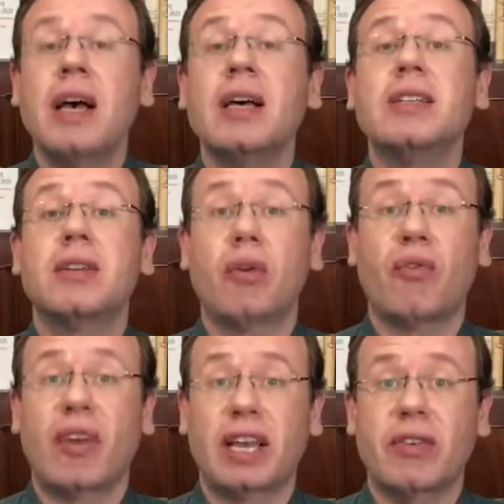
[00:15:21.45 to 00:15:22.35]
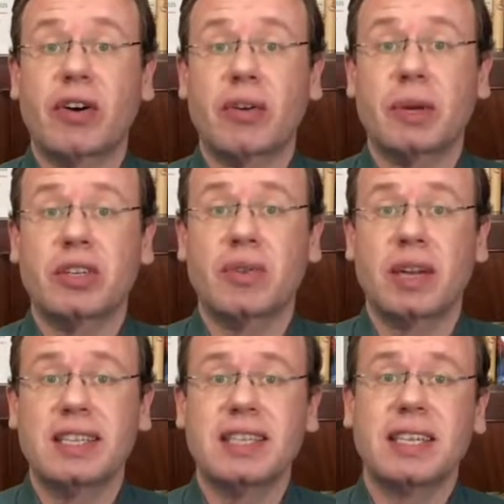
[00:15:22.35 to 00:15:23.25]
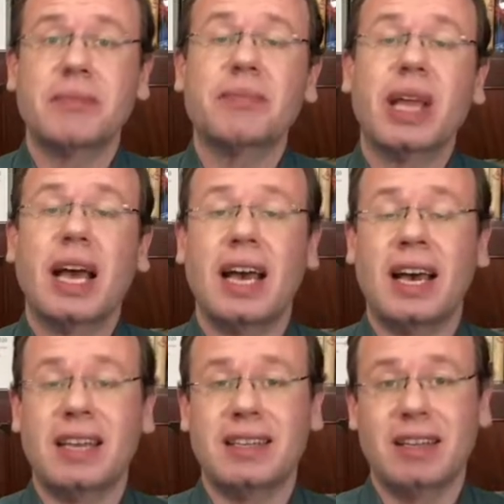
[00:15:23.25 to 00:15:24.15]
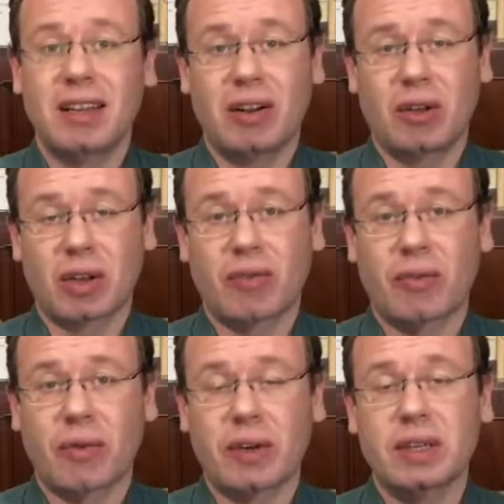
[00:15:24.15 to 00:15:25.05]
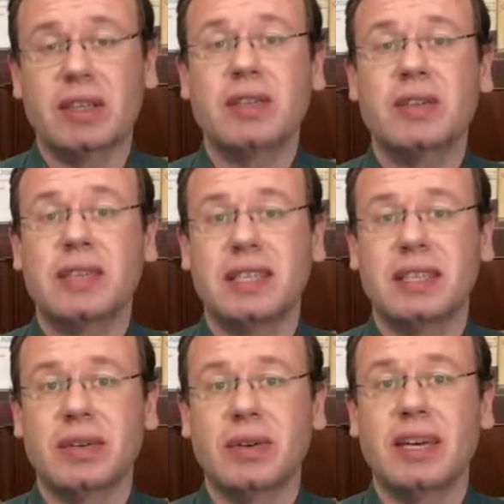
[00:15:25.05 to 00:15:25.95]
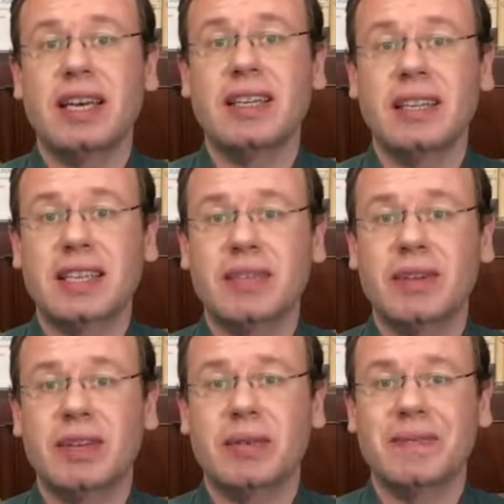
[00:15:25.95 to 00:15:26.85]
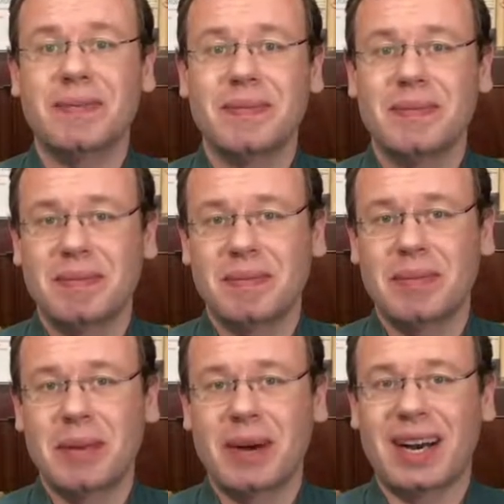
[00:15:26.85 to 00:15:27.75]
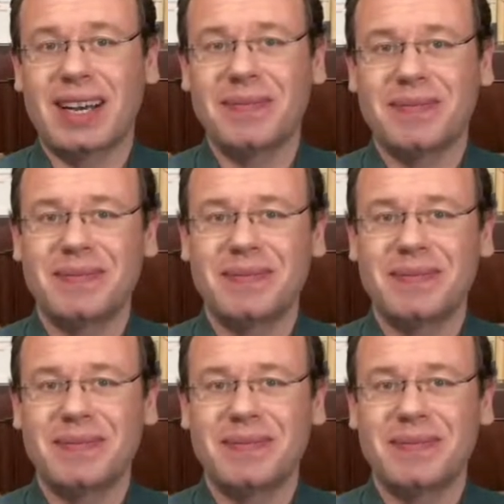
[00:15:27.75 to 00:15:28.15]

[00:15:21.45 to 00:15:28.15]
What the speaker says: So thank you very much for listening, and looking forward to seeing you in the next video. Bye-bye.